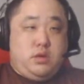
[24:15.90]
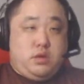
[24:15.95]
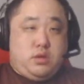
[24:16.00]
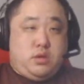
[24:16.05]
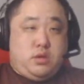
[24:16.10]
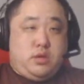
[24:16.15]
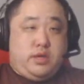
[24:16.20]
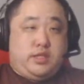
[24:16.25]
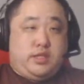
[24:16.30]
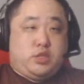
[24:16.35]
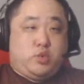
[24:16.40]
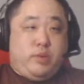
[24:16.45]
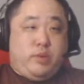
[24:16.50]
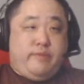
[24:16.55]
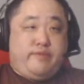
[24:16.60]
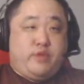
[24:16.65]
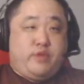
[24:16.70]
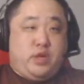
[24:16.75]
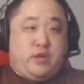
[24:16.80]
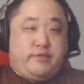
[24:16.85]
Alright, swim
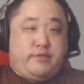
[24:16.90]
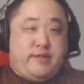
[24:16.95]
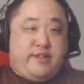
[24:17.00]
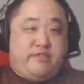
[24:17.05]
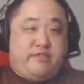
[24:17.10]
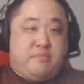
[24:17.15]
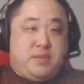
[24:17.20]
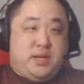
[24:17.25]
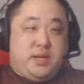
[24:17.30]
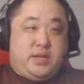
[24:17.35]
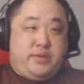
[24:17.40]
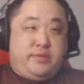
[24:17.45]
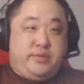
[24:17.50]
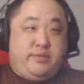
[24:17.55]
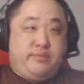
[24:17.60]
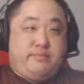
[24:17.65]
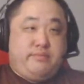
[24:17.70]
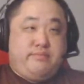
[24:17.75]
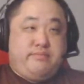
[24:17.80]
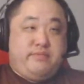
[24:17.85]
for your wife,
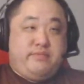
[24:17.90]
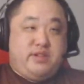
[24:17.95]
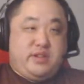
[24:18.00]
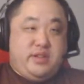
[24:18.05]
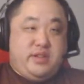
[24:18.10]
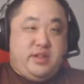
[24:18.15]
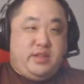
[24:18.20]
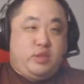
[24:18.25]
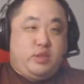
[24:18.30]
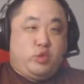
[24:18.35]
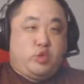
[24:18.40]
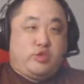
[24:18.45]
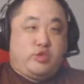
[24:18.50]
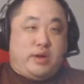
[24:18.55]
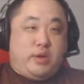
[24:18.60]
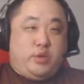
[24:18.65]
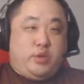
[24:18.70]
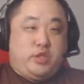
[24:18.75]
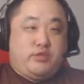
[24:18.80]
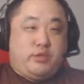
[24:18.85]
man. Don't
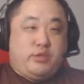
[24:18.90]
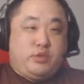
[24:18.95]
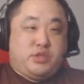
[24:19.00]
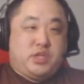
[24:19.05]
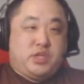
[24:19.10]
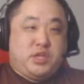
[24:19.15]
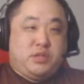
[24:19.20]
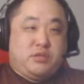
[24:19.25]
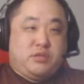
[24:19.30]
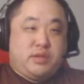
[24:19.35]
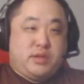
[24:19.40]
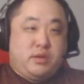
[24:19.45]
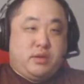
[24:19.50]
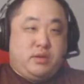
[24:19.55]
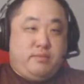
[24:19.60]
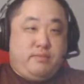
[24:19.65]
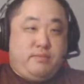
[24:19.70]
drown this little tunnel here.